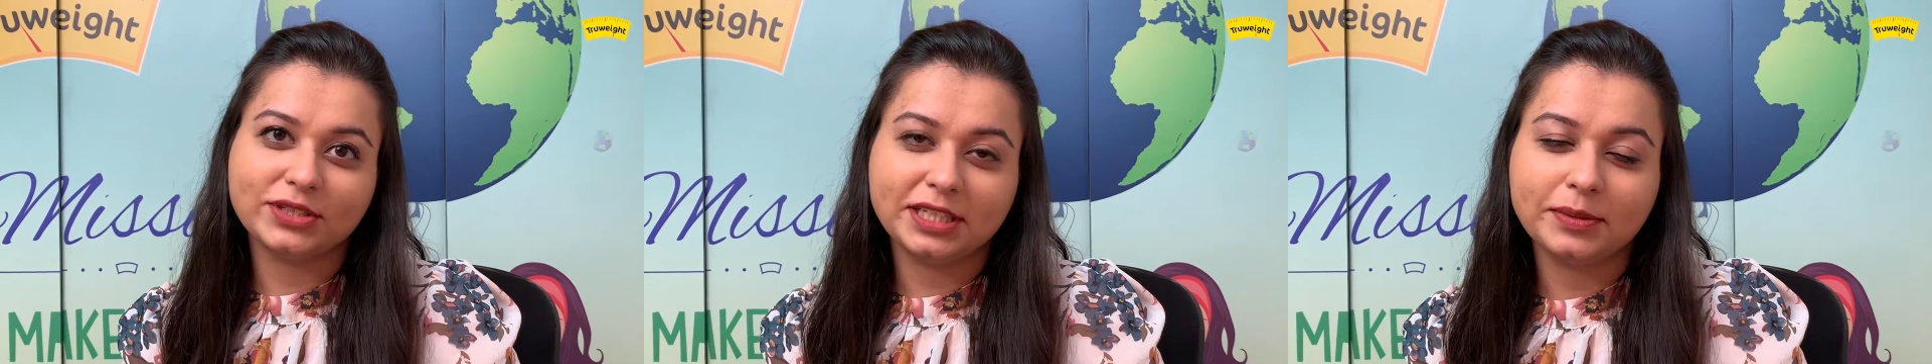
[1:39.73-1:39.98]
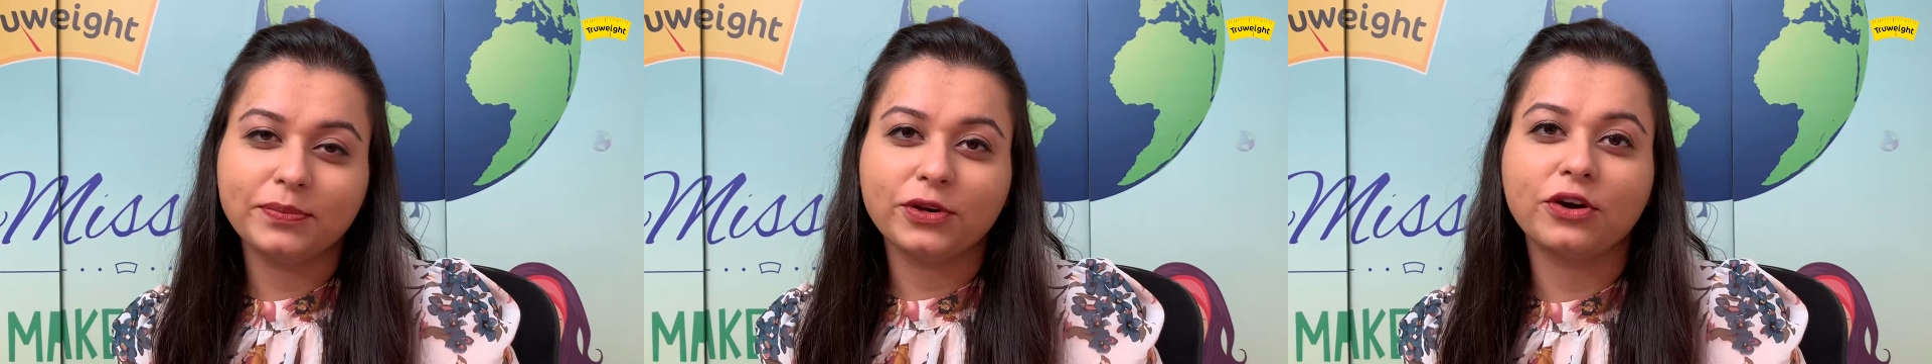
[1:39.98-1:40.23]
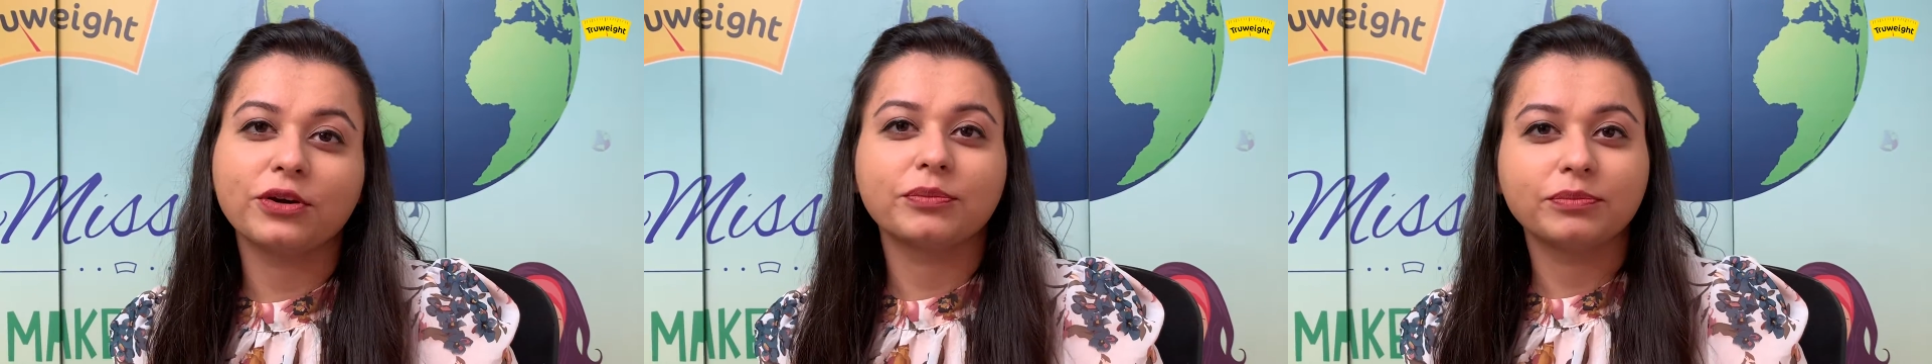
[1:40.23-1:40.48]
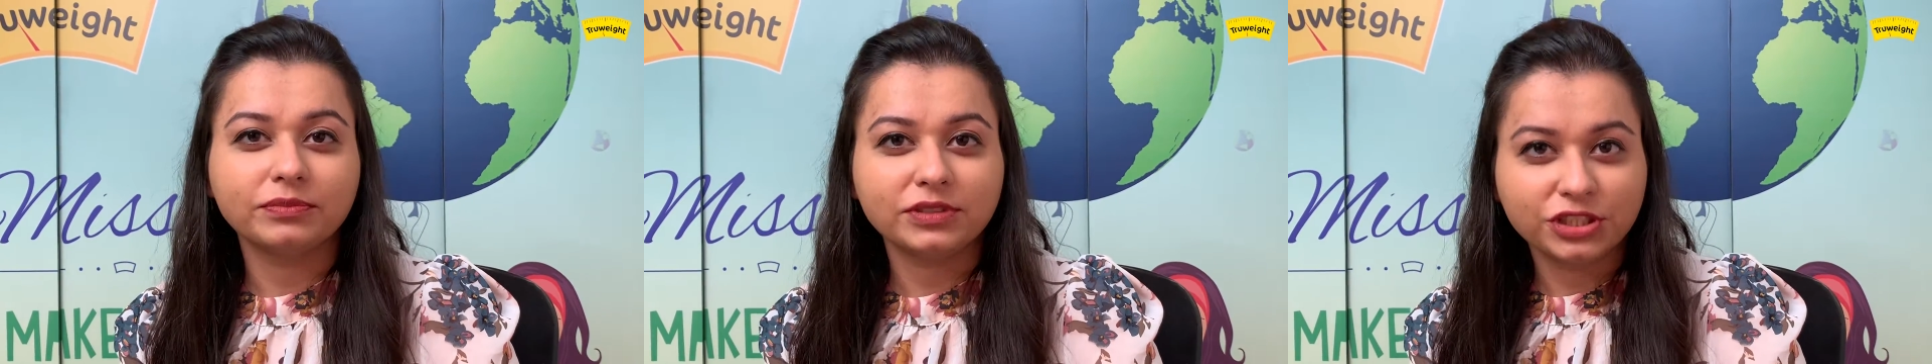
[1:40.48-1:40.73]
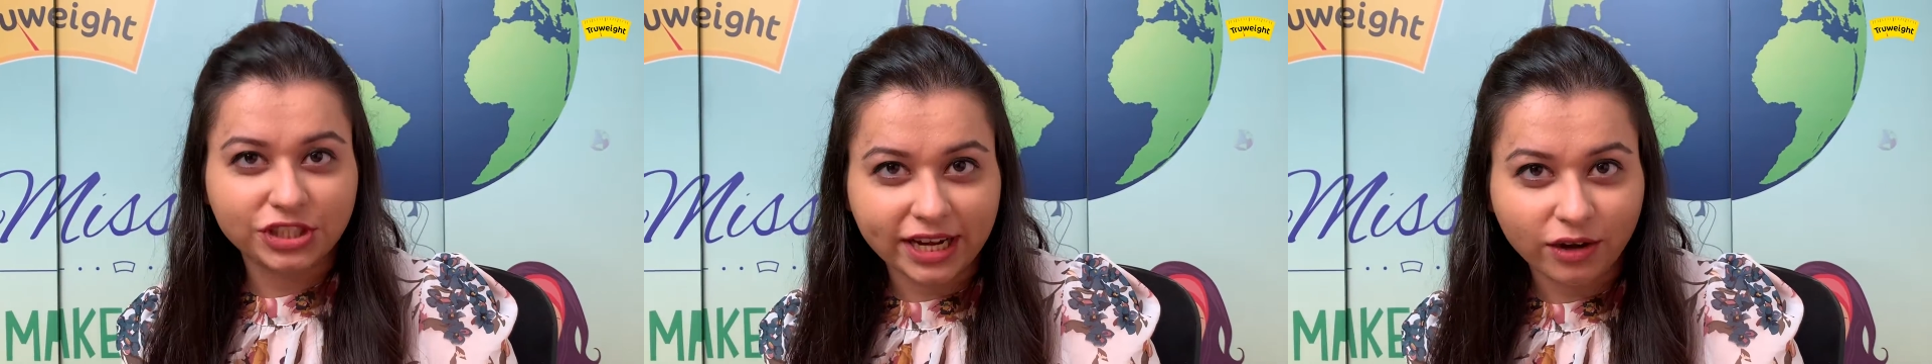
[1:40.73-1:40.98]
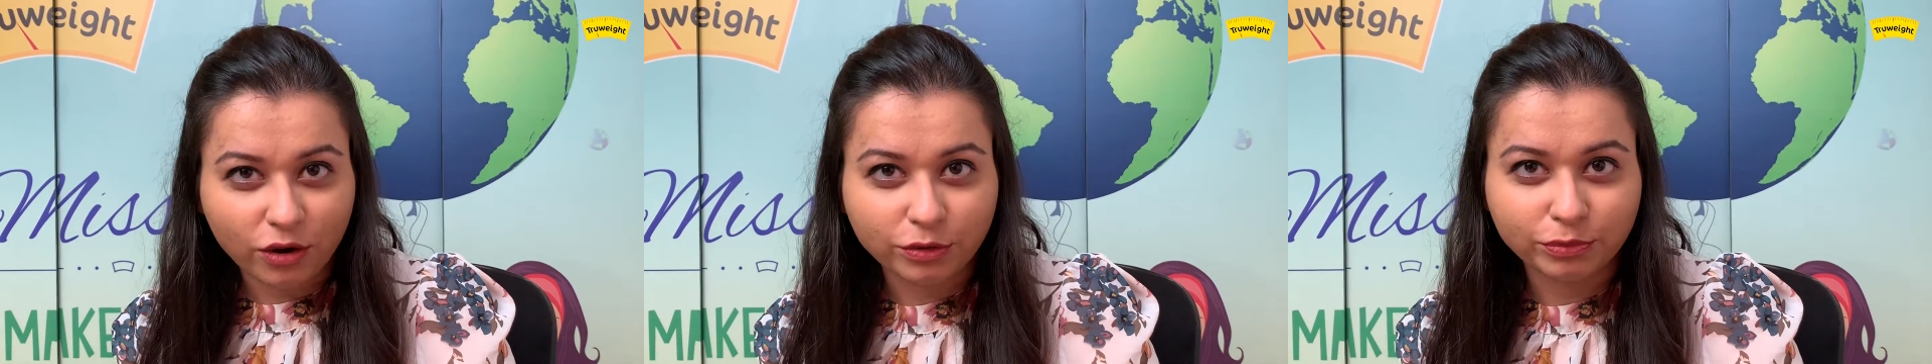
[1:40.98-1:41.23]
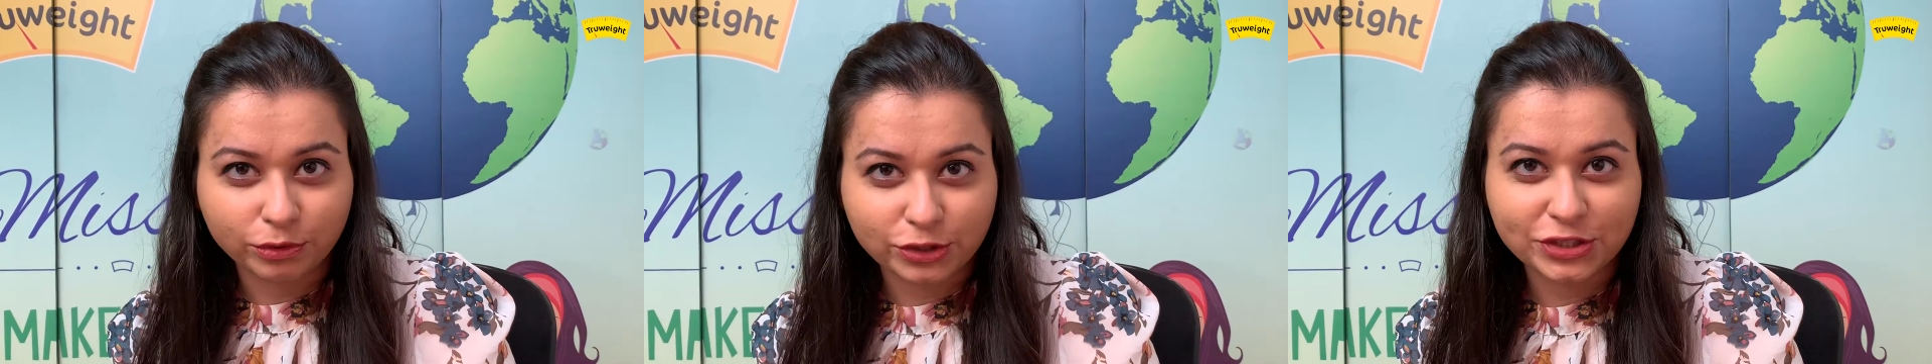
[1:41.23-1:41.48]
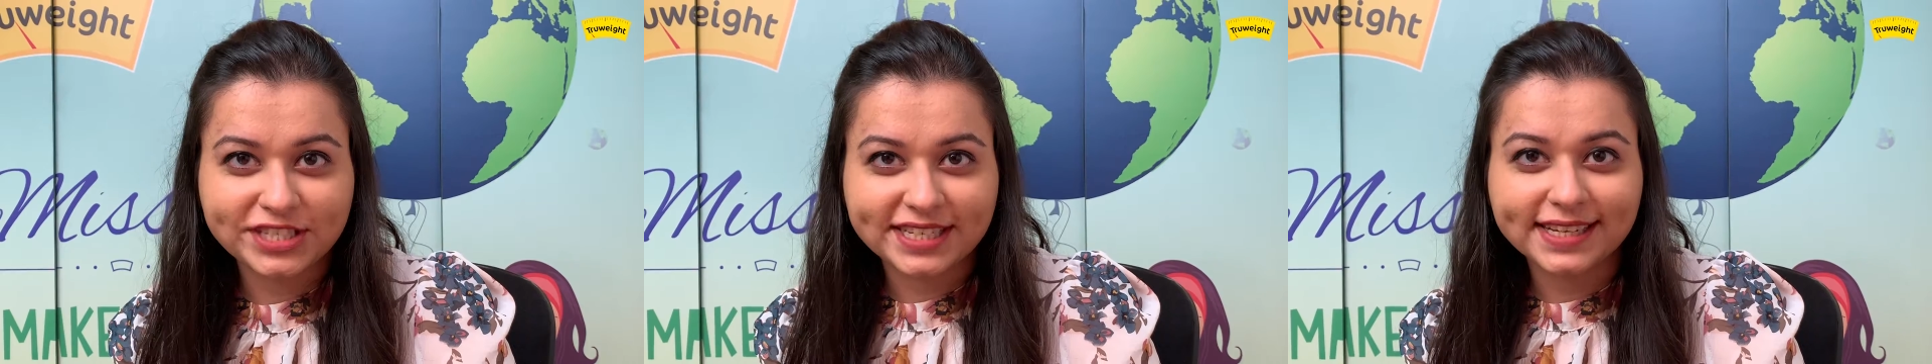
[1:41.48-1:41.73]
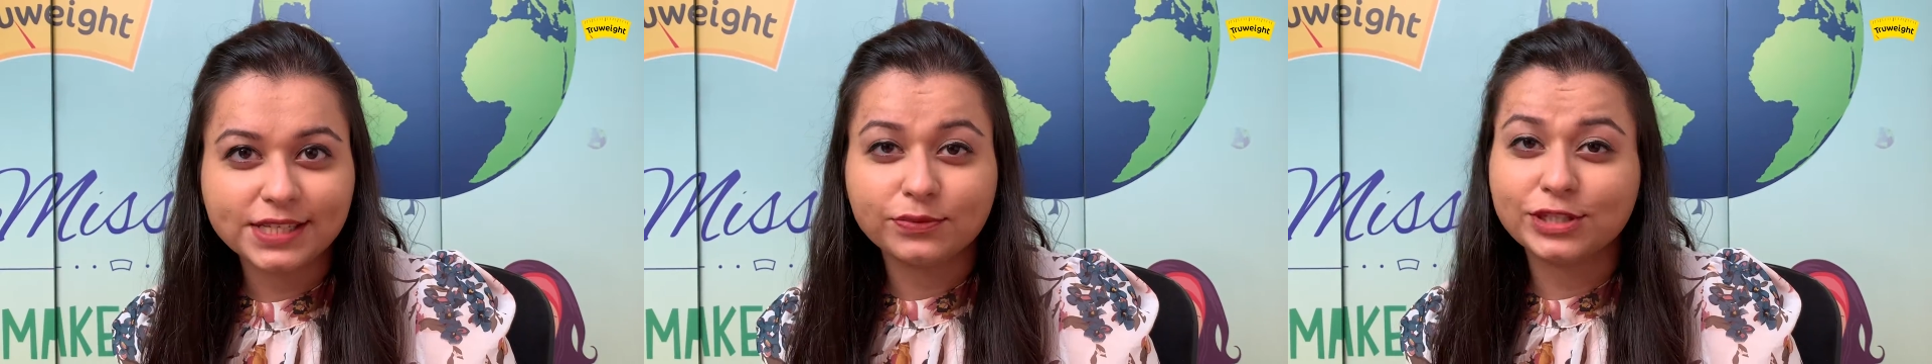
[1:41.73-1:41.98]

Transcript: keep your check on portion size,